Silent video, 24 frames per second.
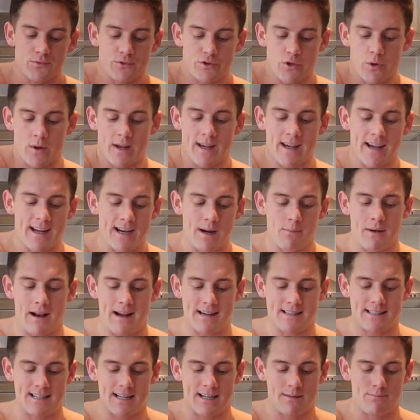doing it in a
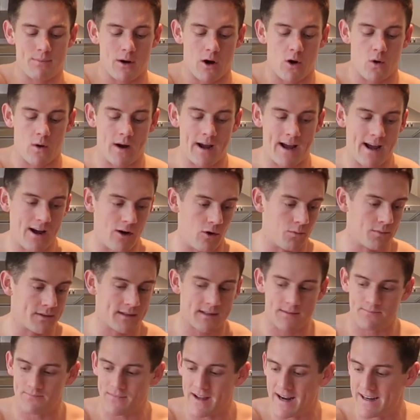plastic bowl
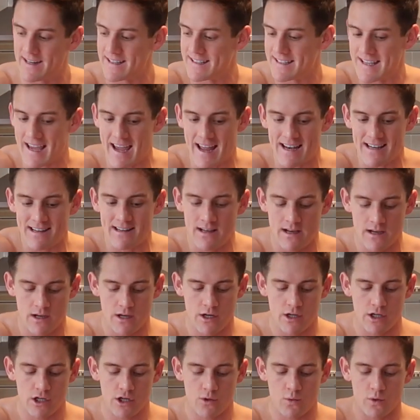helps. And again,
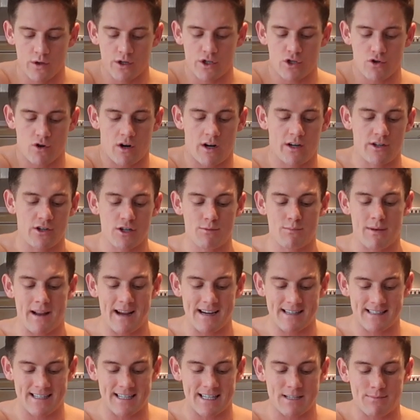you want to try and use
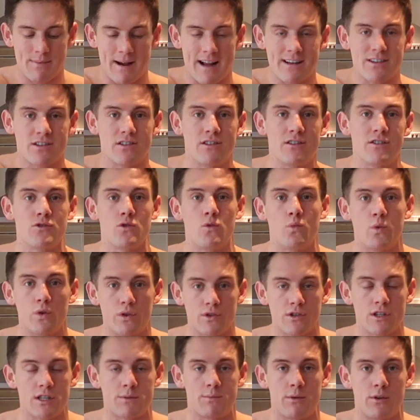plastic spatulas or
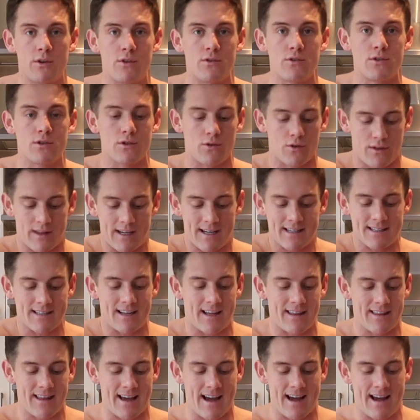wooden spoons or things
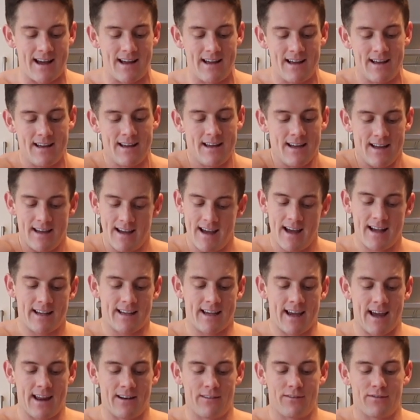like that.
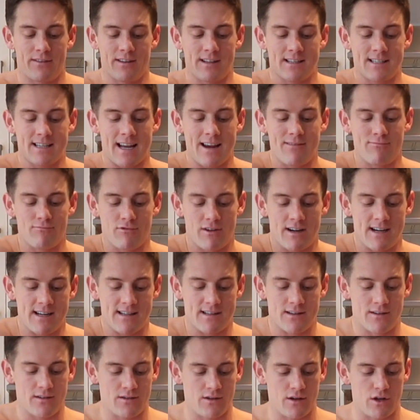Again, for the same
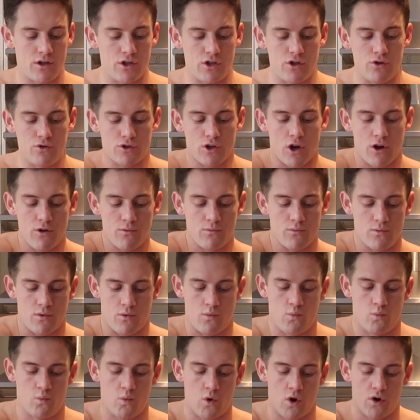reason, you don't
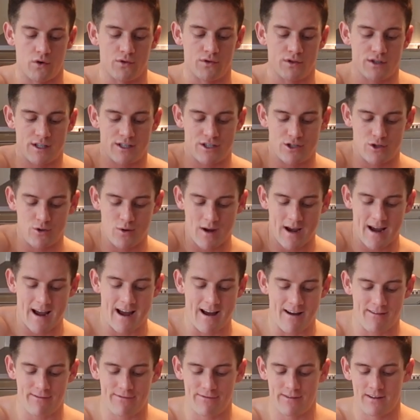want to
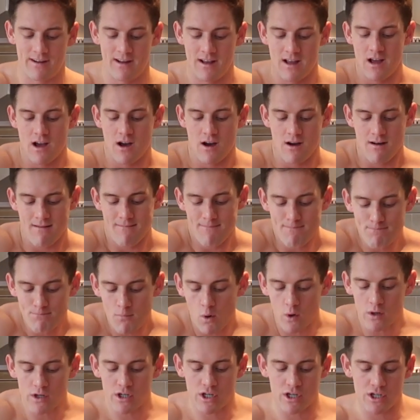have
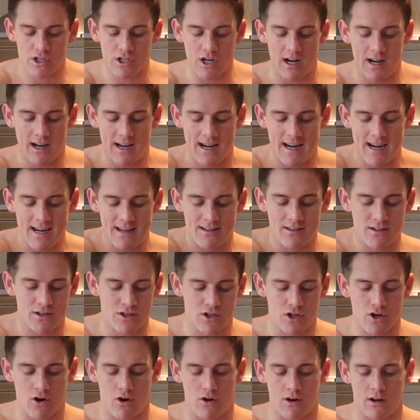moisture in your
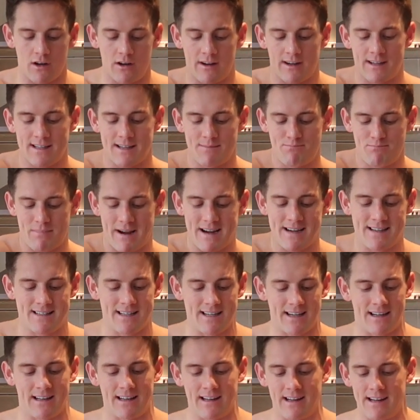chocolate, because it
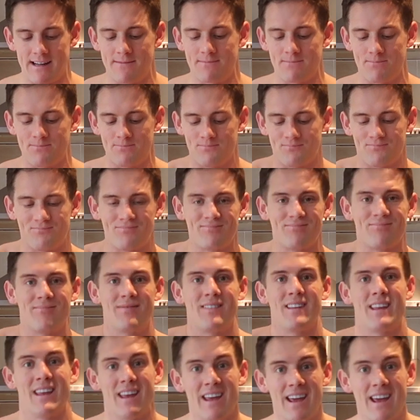basically,
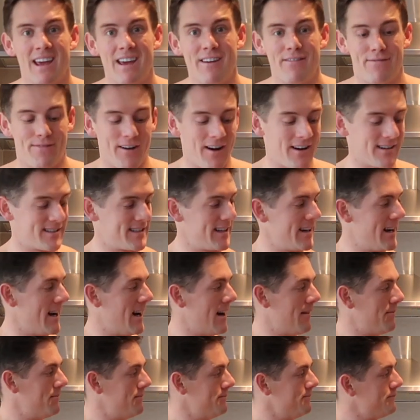it fucks it
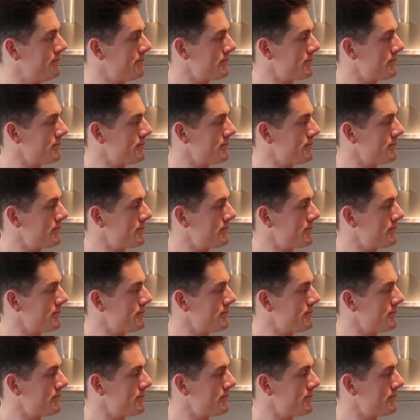up.